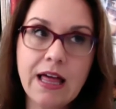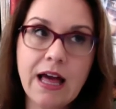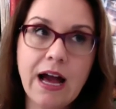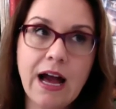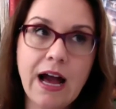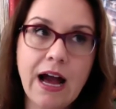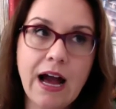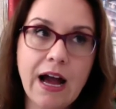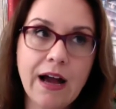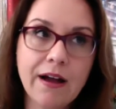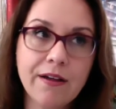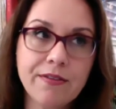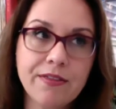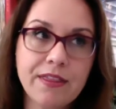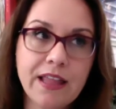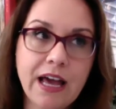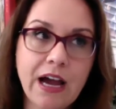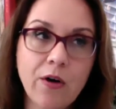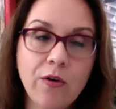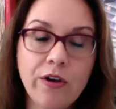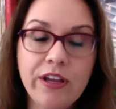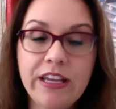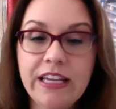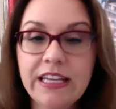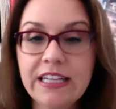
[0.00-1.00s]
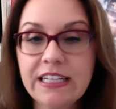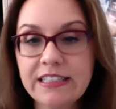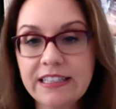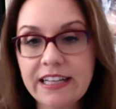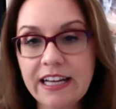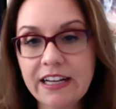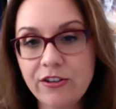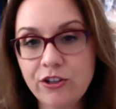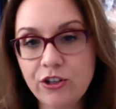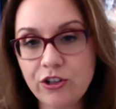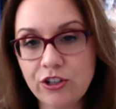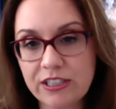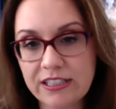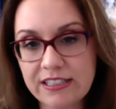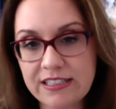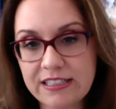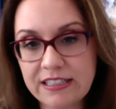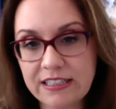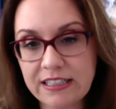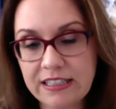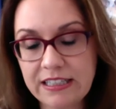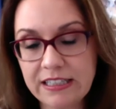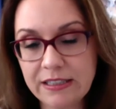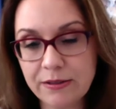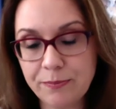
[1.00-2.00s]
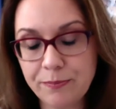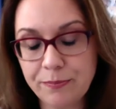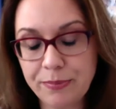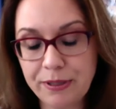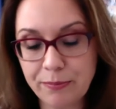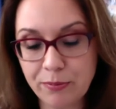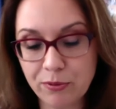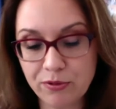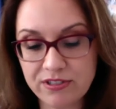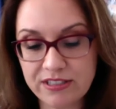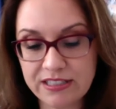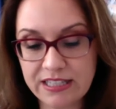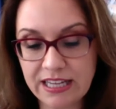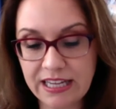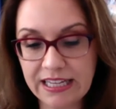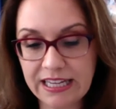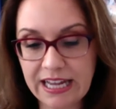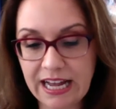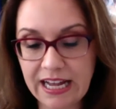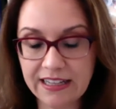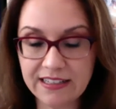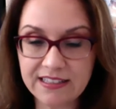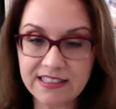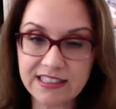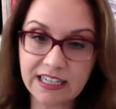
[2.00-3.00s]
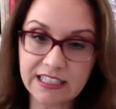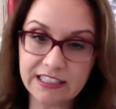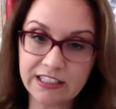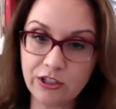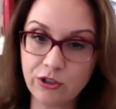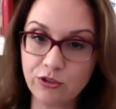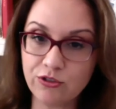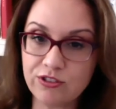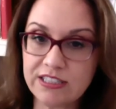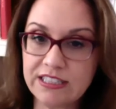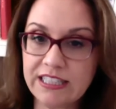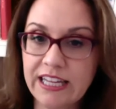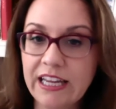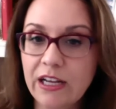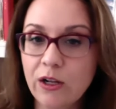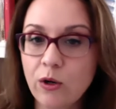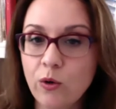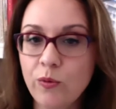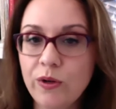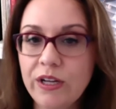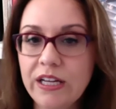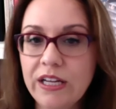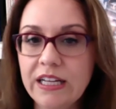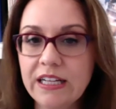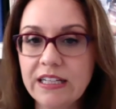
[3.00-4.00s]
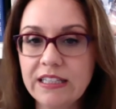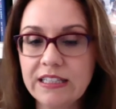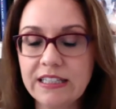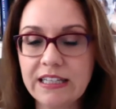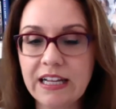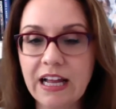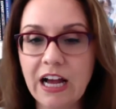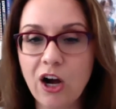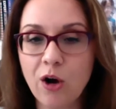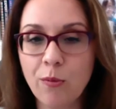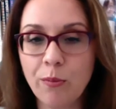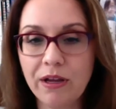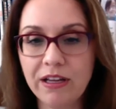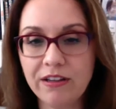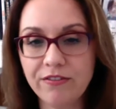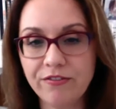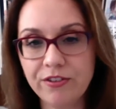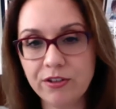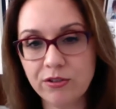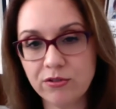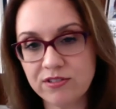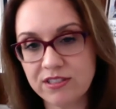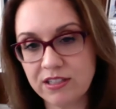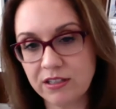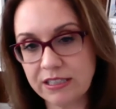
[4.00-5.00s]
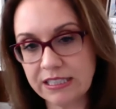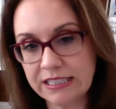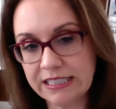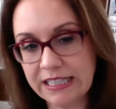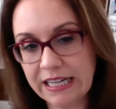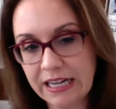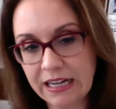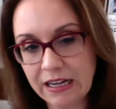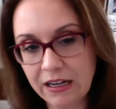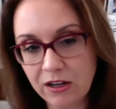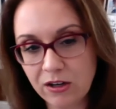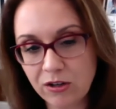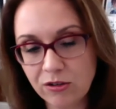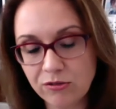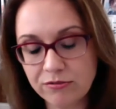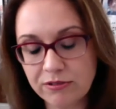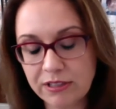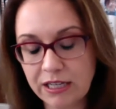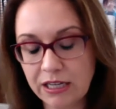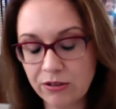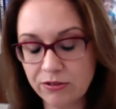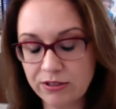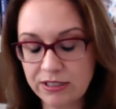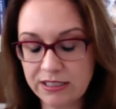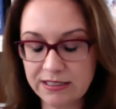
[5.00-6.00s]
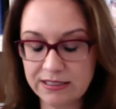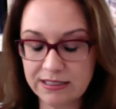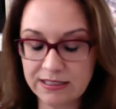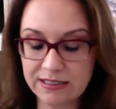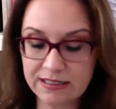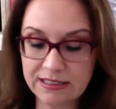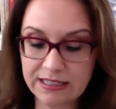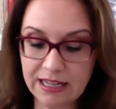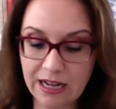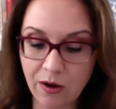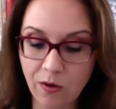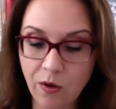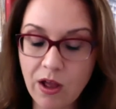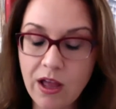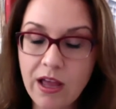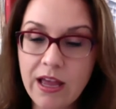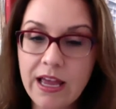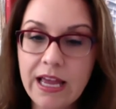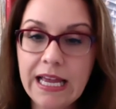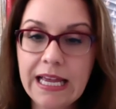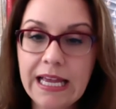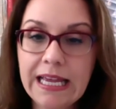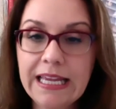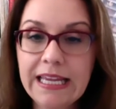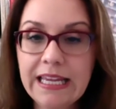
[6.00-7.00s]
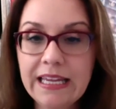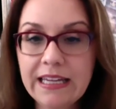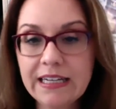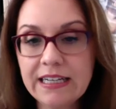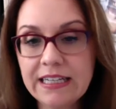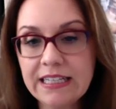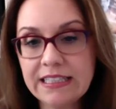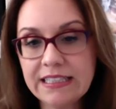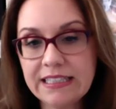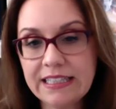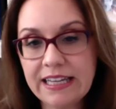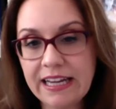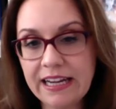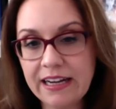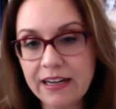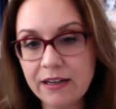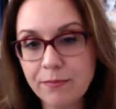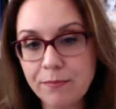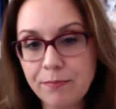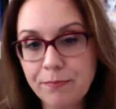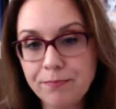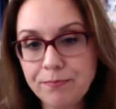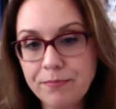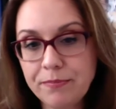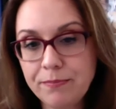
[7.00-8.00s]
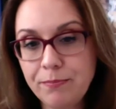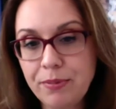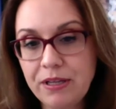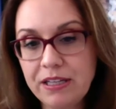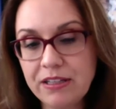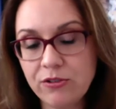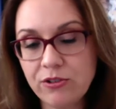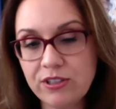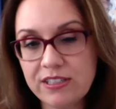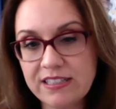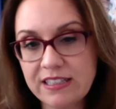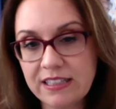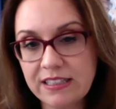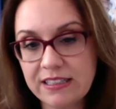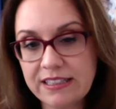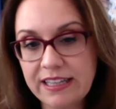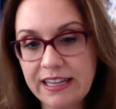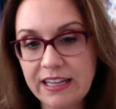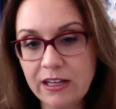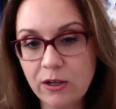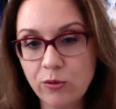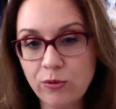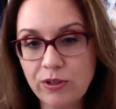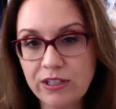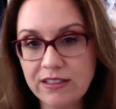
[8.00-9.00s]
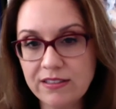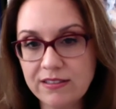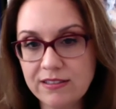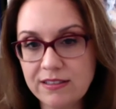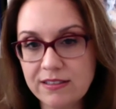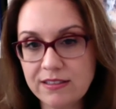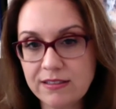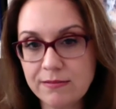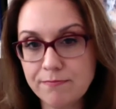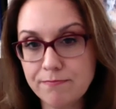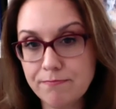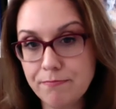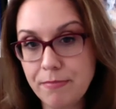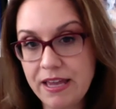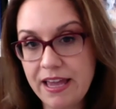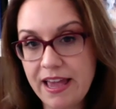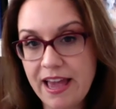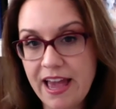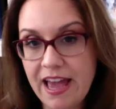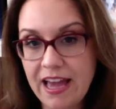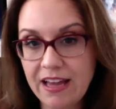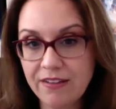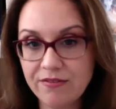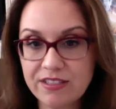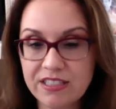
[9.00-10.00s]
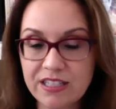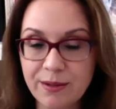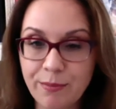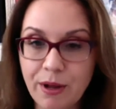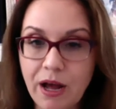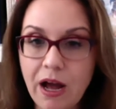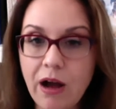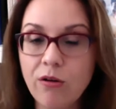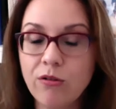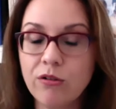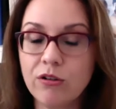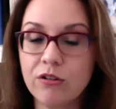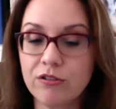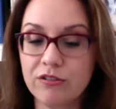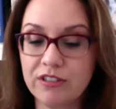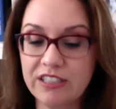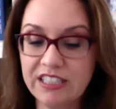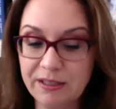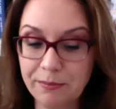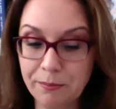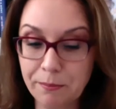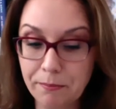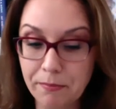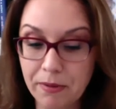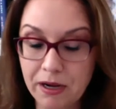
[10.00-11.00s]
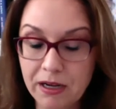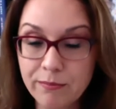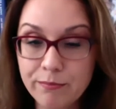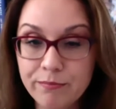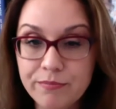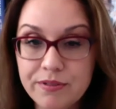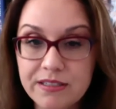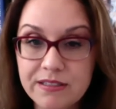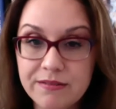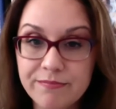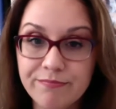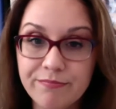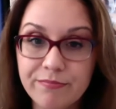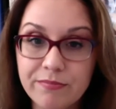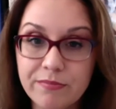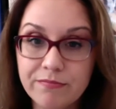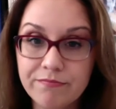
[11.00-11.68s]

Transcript: Now here and there you're gonna hear people saying, I started to use Tailwind, now my views are down, now this is down. Here and there, Pinterest and Tailwind may have some algorithm bumps.